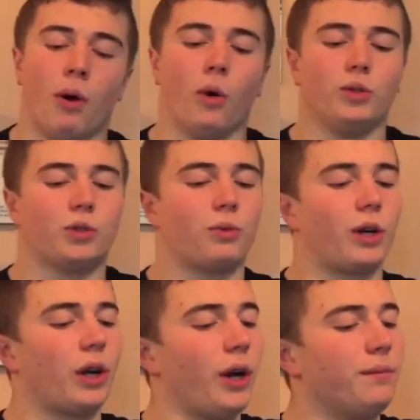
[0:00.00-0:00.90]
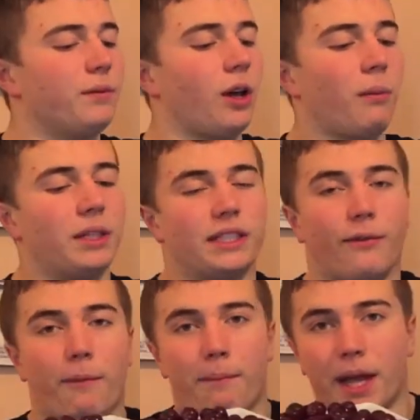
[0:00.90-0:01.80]
Post-workout, got
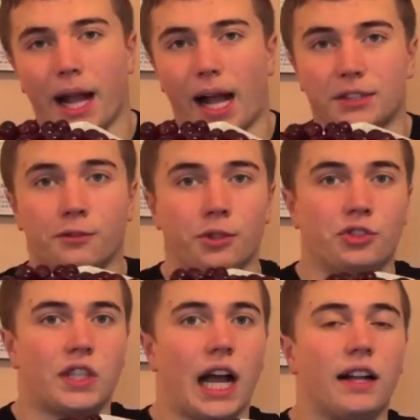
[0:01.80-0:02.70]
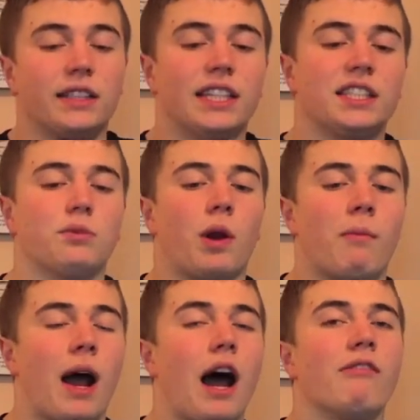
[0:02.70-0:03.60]
myself a big ass fruit salad. This is what
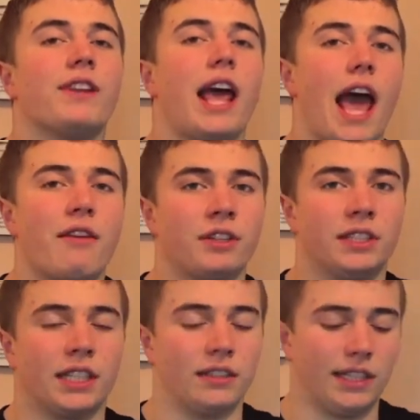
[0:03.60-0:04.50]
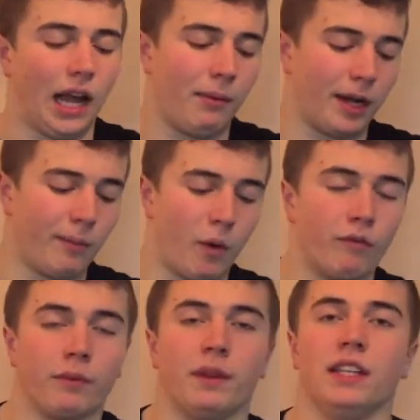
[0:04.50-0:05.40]
I'm having every single time I come home
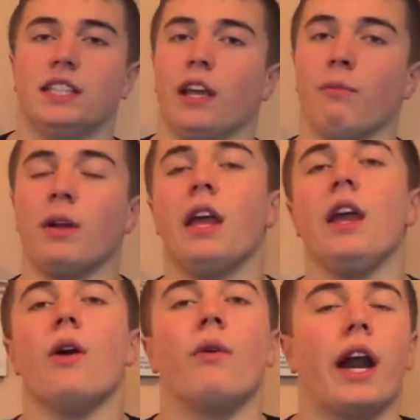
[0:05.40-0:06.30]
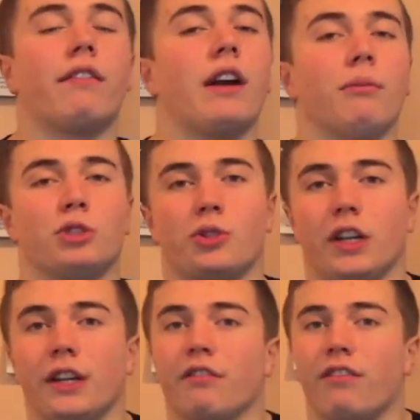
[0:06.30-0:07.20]
from the gym. Whenever I'm
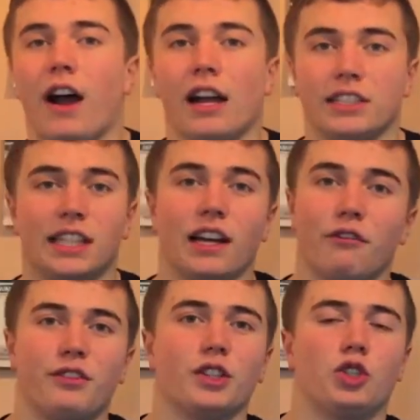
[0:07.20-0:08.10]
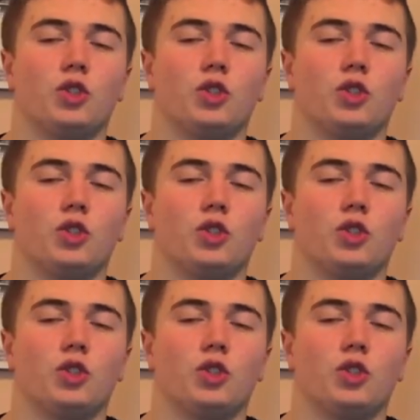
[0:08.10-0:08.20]
training fasted, I feel